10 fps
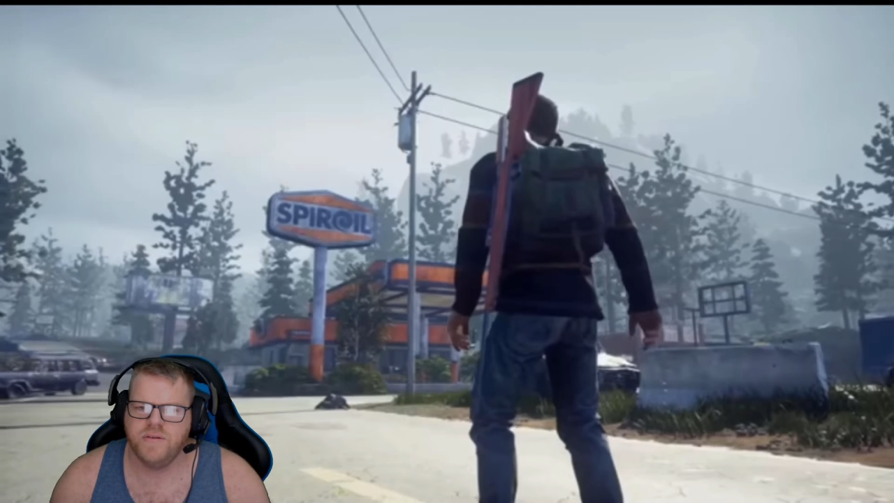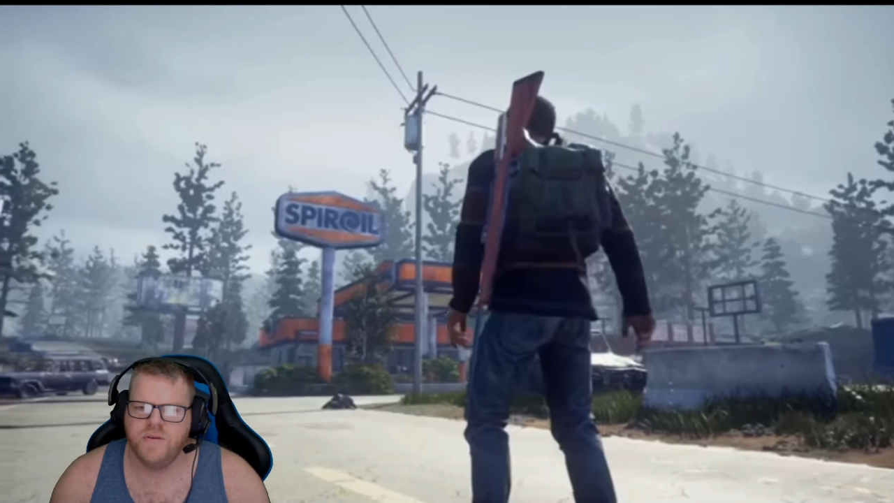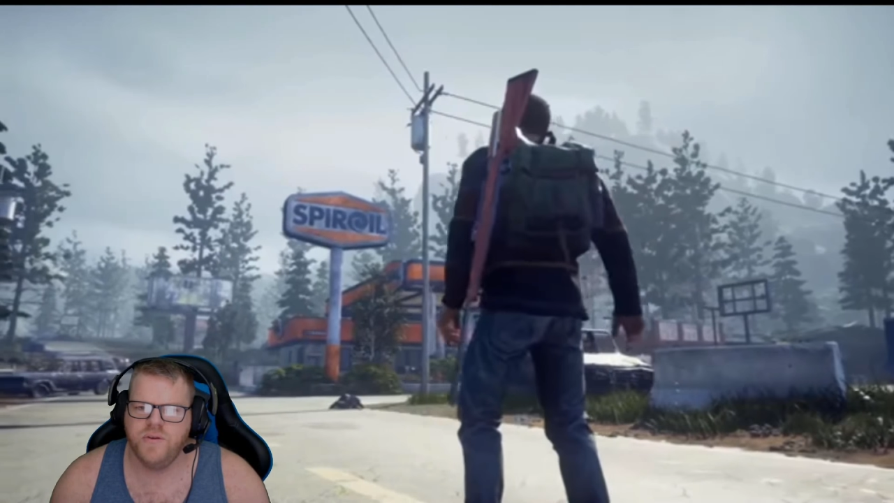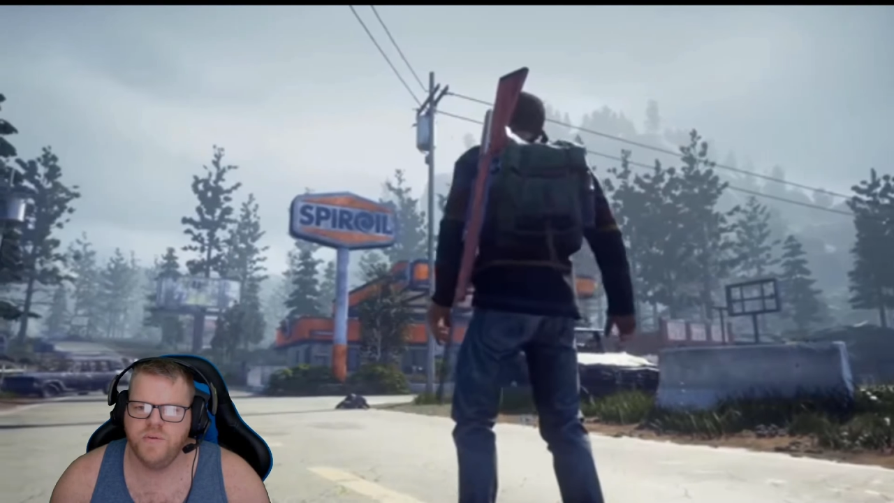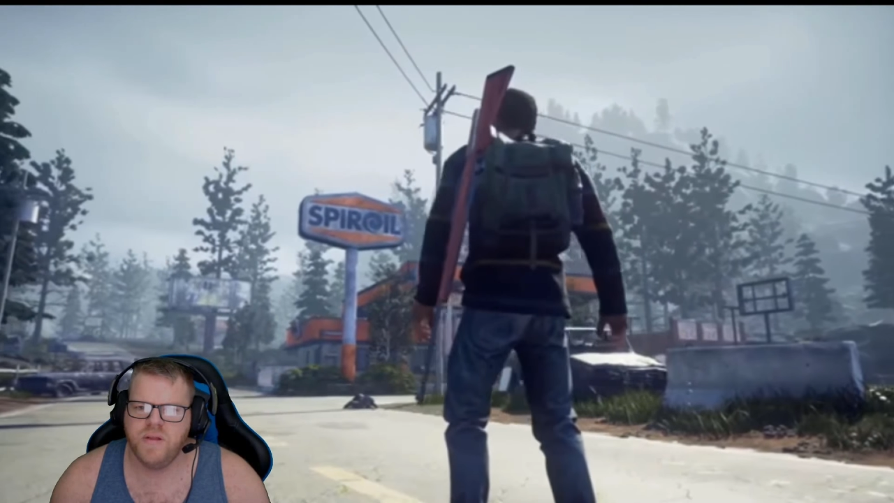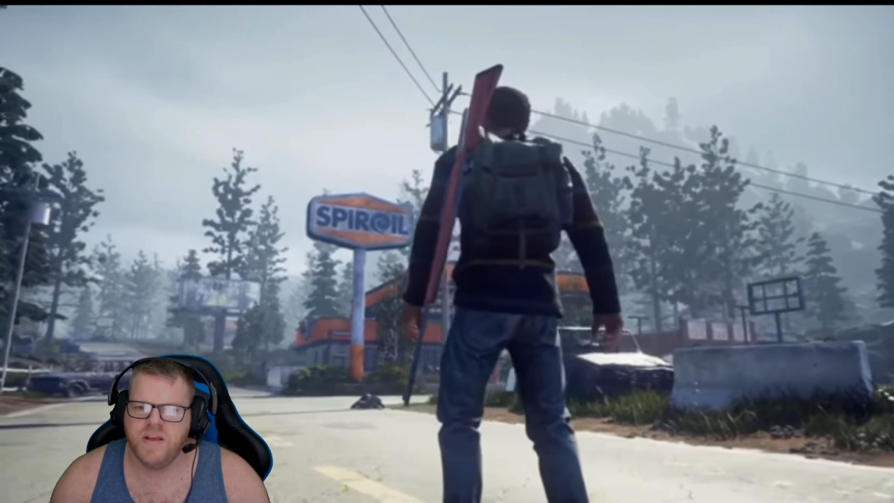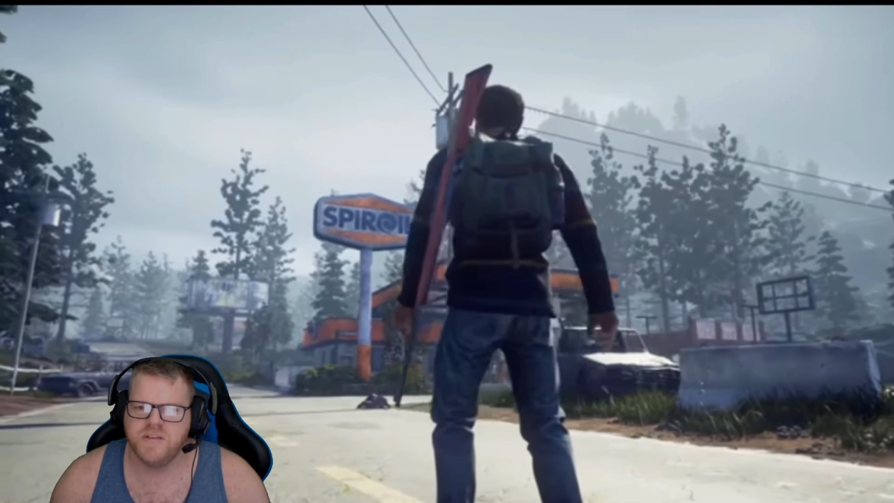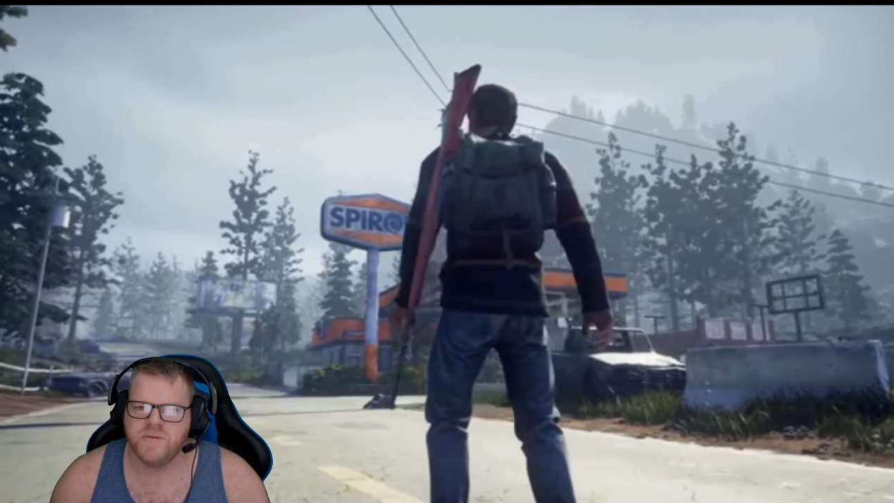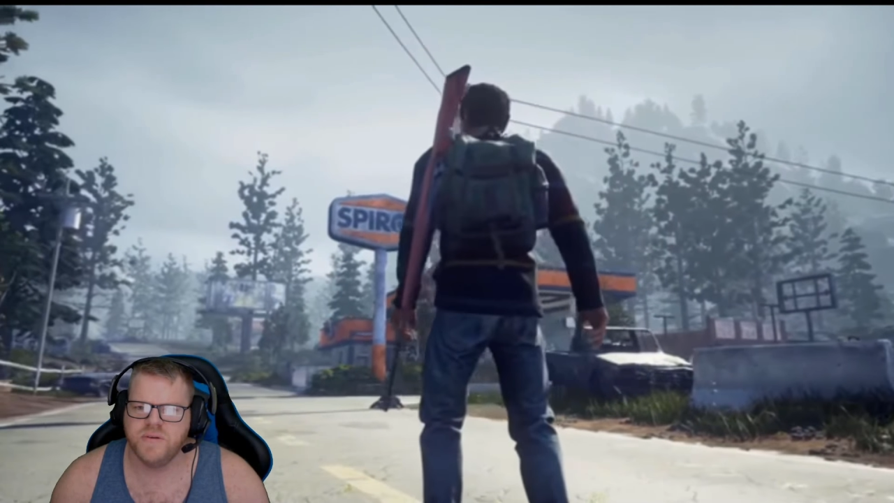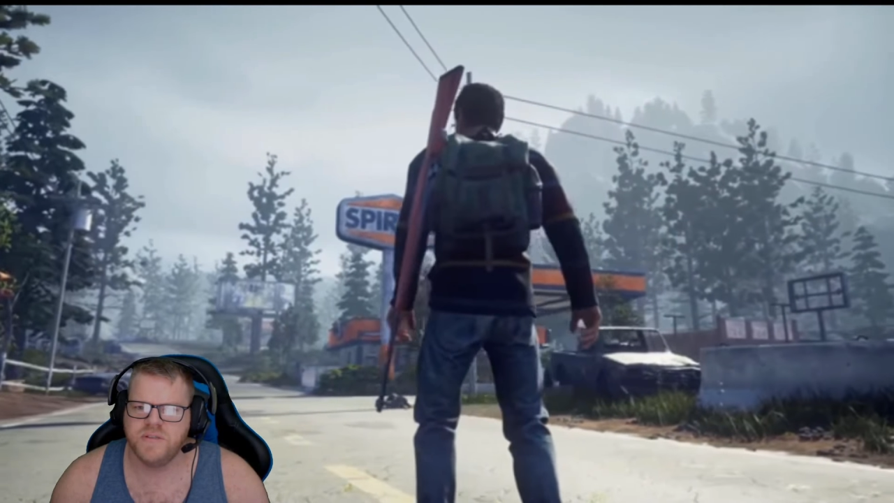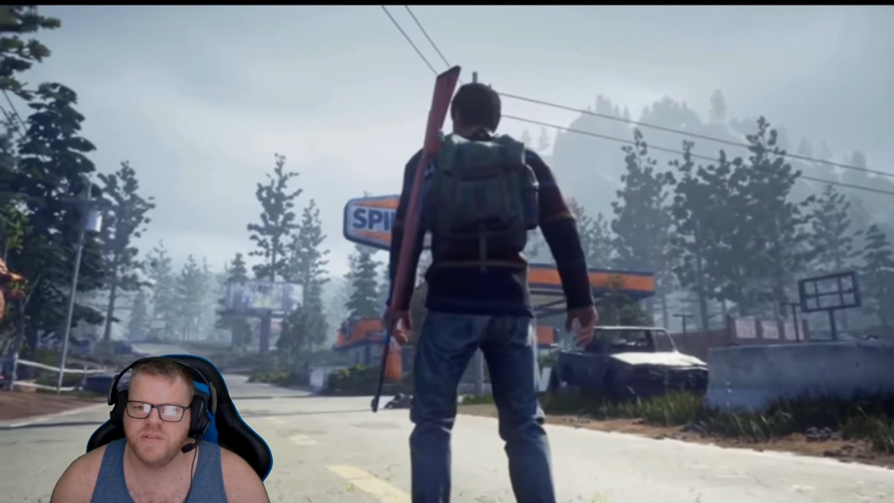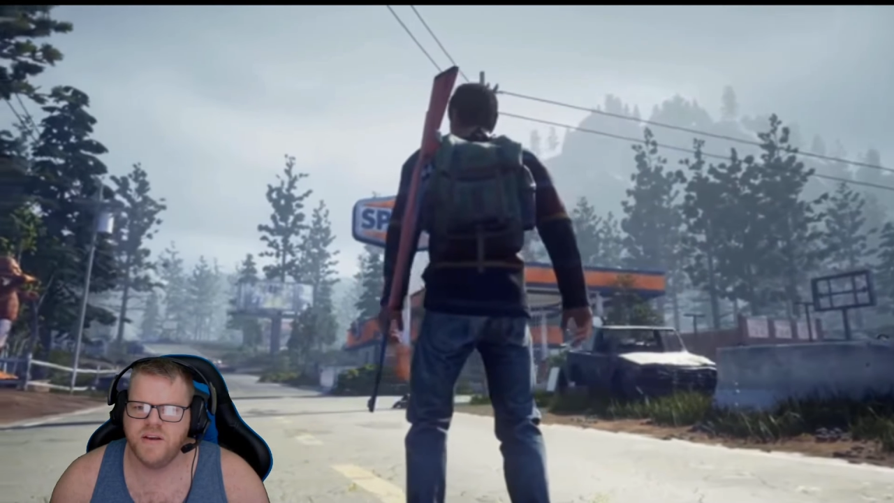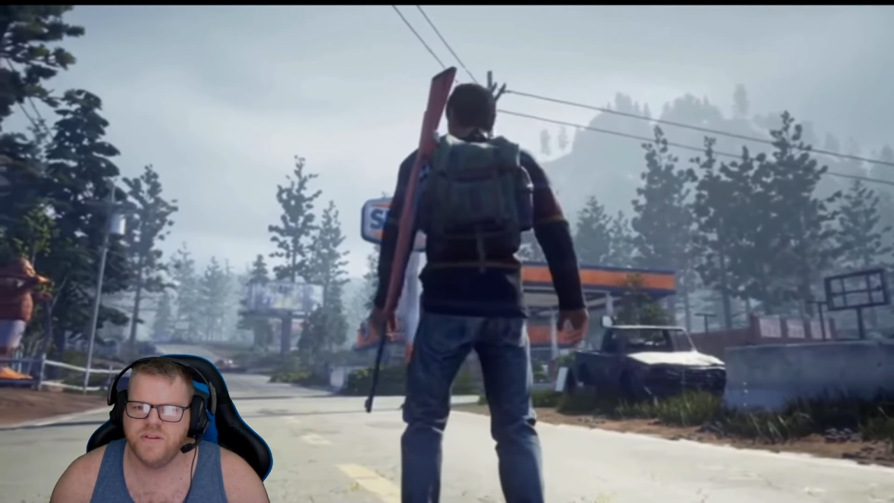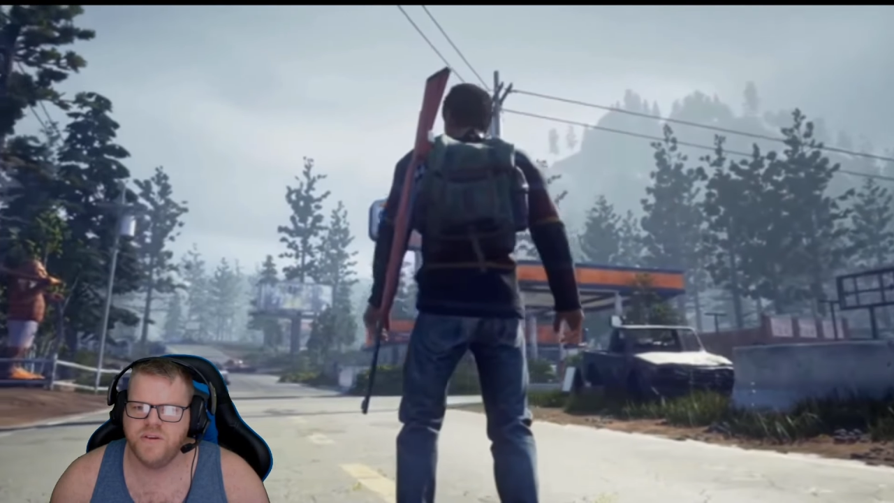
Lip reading: new players will always start on